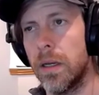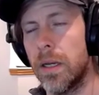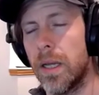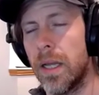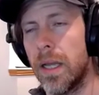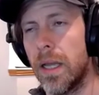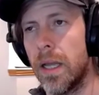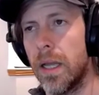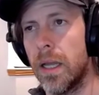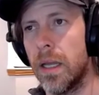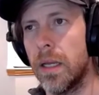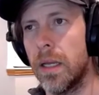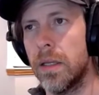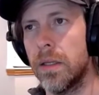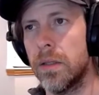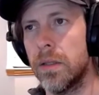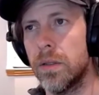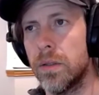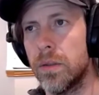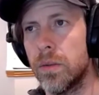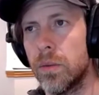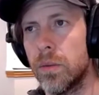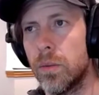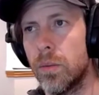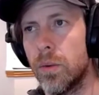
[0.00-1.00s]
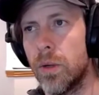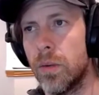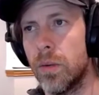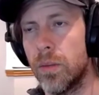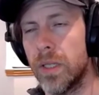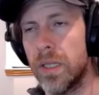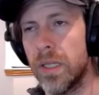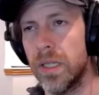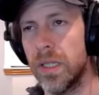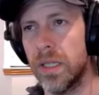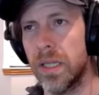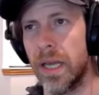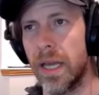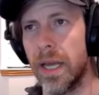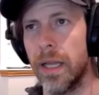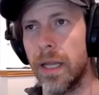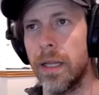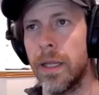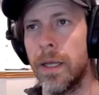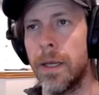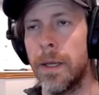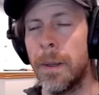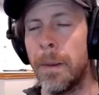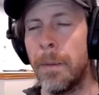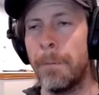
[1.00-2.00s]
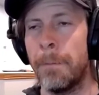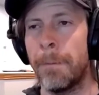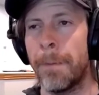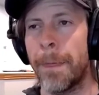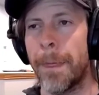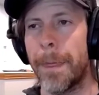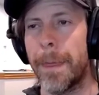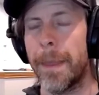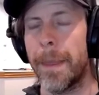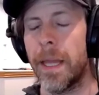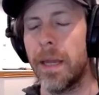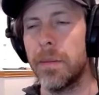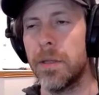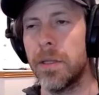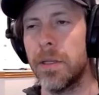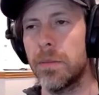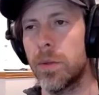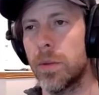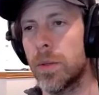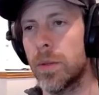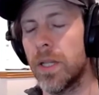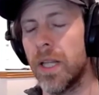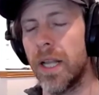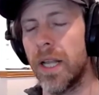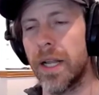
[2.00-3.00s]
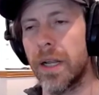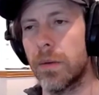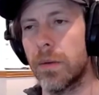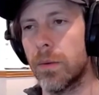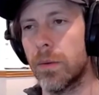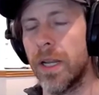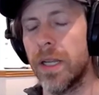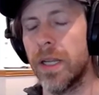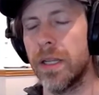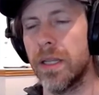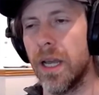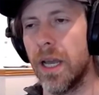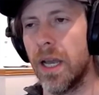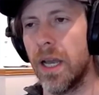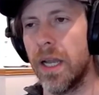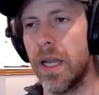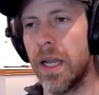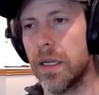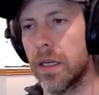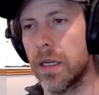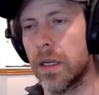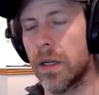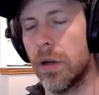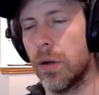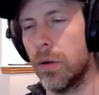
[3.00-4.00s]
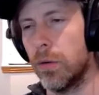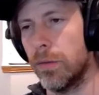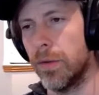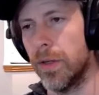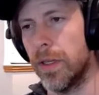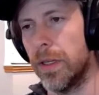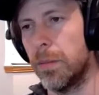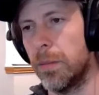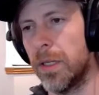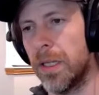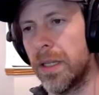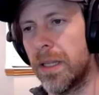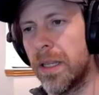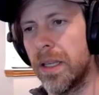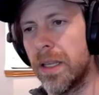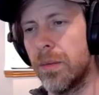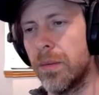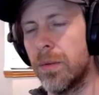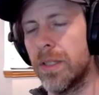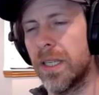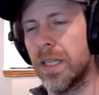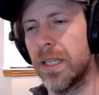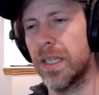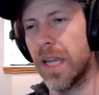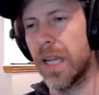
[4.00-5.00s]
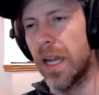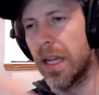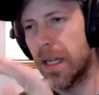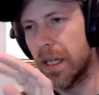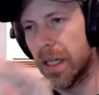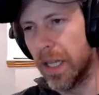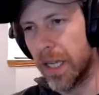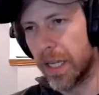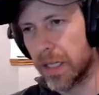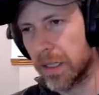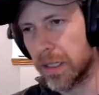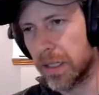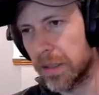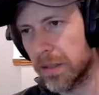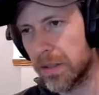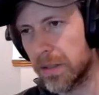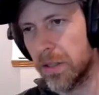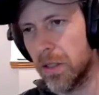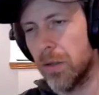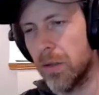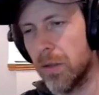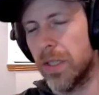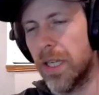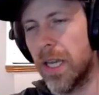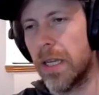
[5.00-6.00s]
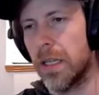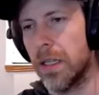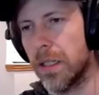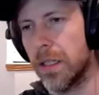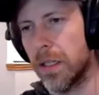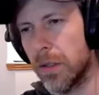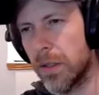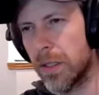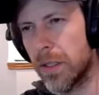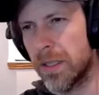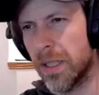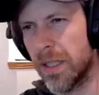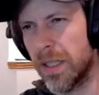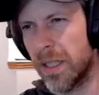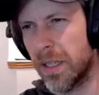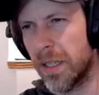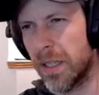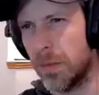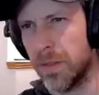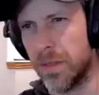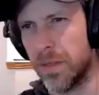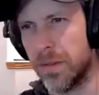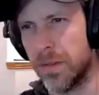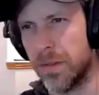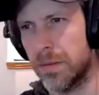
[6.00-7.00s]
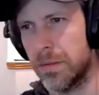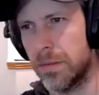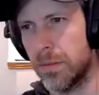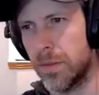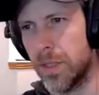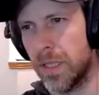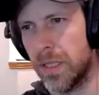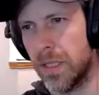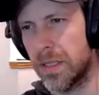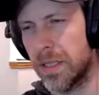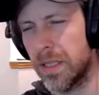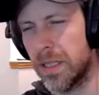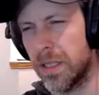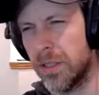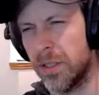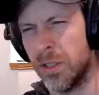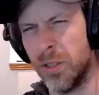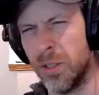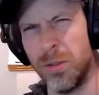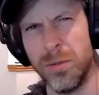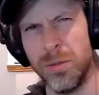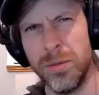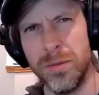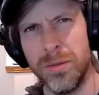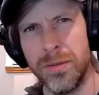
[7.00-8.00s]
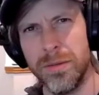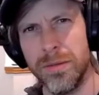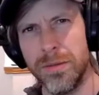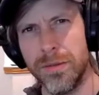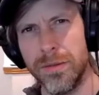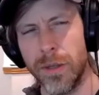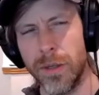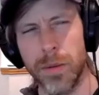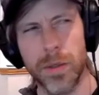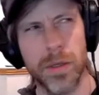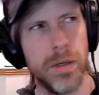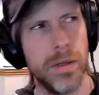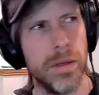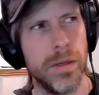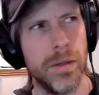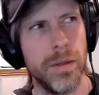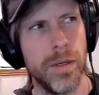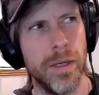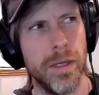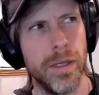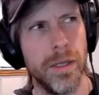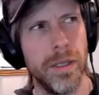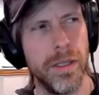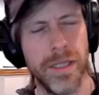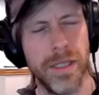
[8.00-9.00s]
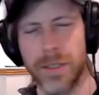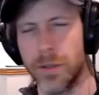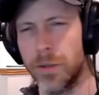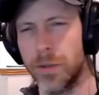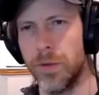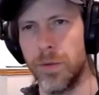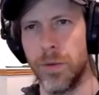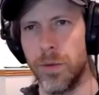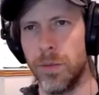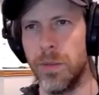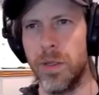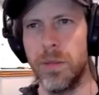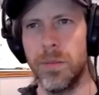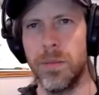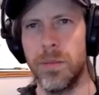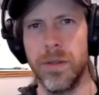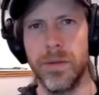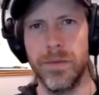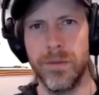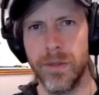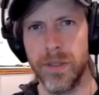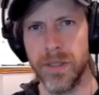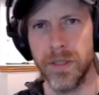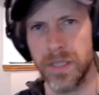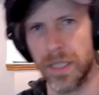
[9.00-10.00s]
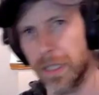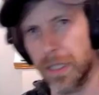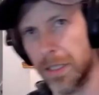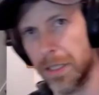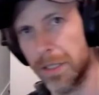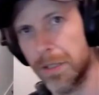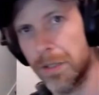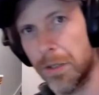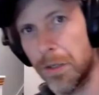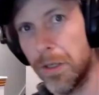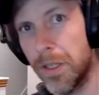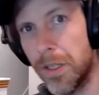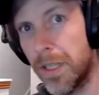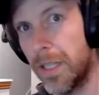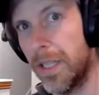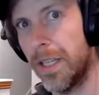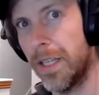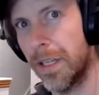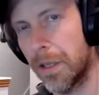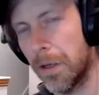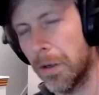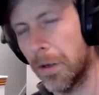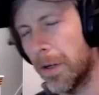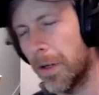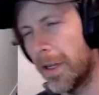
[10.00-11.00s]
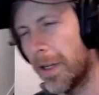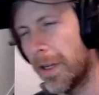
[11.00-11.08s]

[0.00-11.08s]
And when we did that, I mean, we were like right in the height of COVID. I mean, it had kind of like slowed down a little because I think we listed in June, if I recall correctly. I don't even remember. It feels like an eternity ago.